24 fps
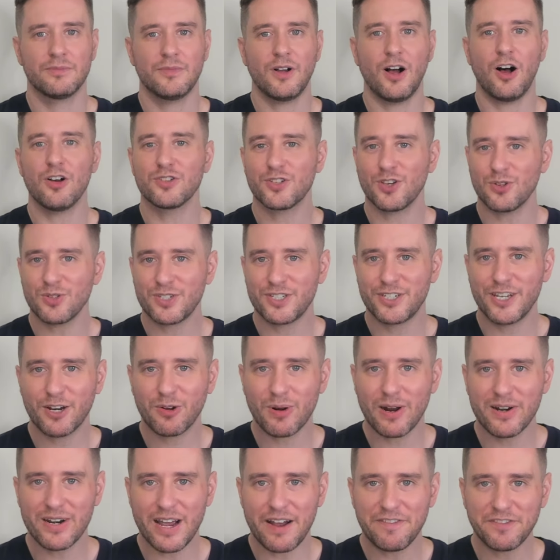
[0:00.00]
Also, stick
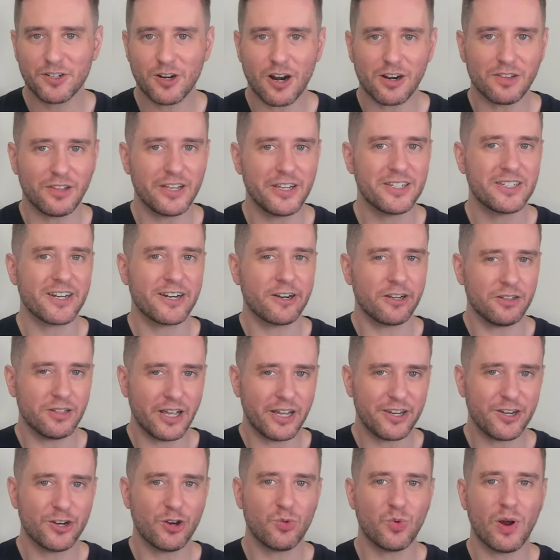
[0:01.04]
around after our list and I'll let
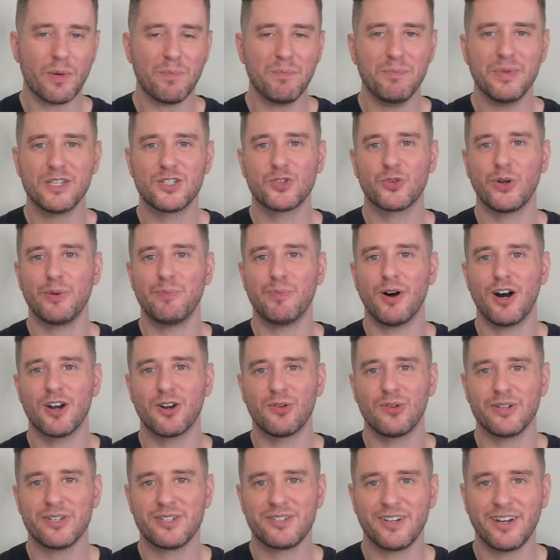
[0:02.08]
you know what mystery
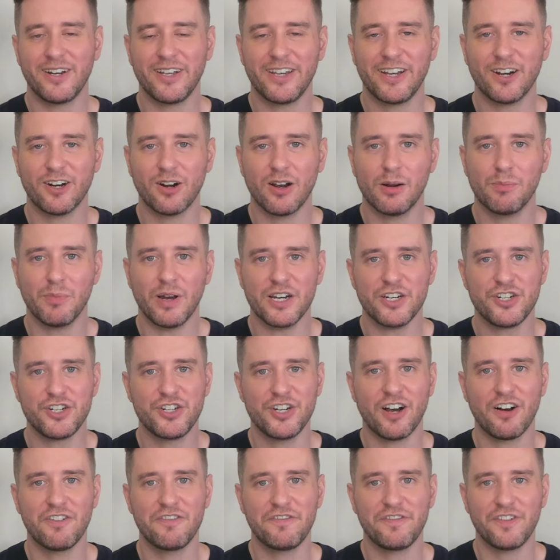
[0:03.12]
bottle is sitting here on my
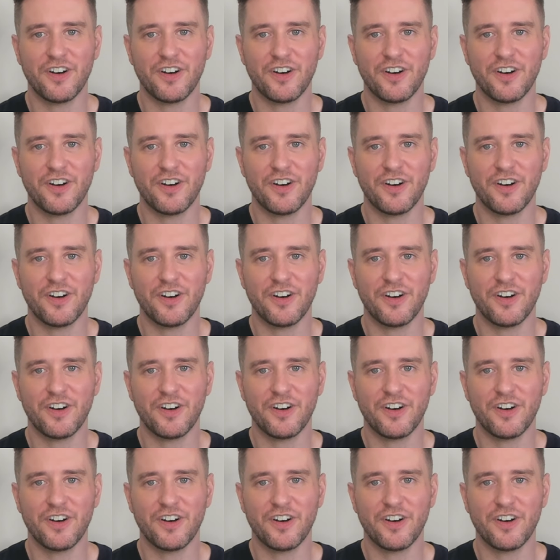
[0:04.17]
shelf.